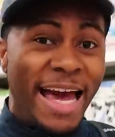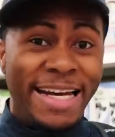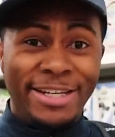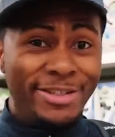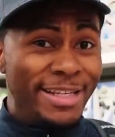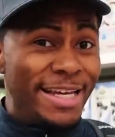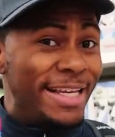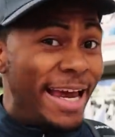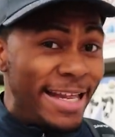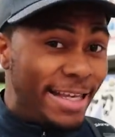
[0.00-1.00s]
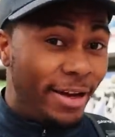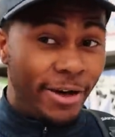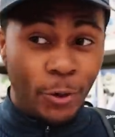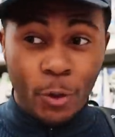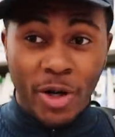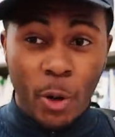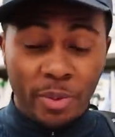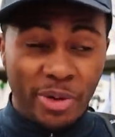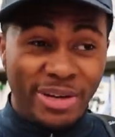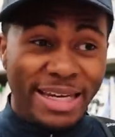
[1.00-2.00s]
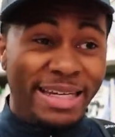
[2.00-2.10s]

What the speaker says: and it doesn't taste anything like normal almond milk.